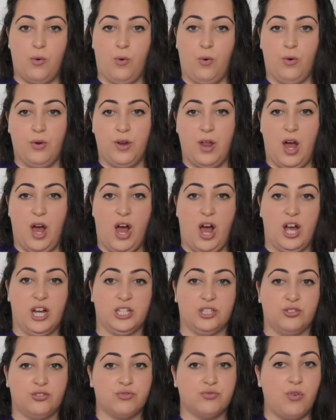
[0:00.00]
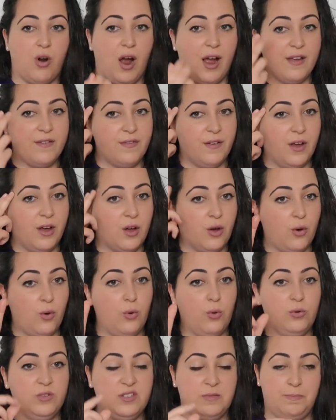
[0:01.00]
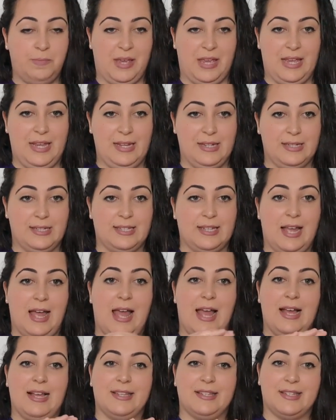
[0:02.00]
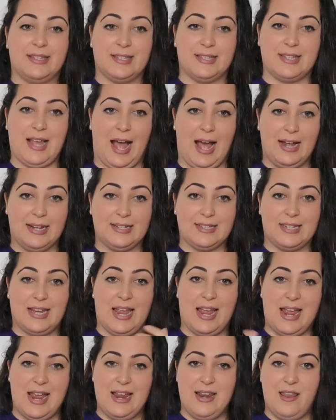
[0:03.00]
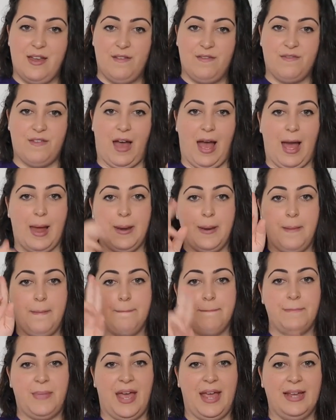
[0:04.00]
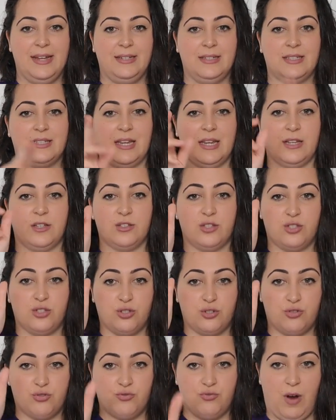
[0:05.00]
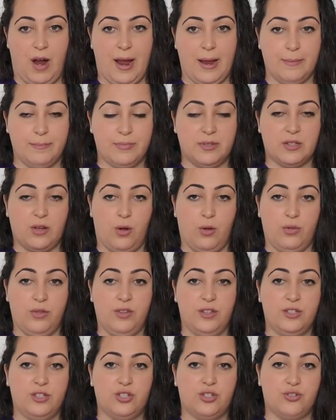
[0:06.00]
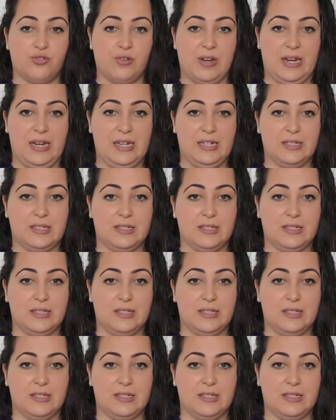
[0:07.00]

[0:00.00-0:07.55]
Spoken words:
corner, a driver called Pete sat in a van painting stripes on the street.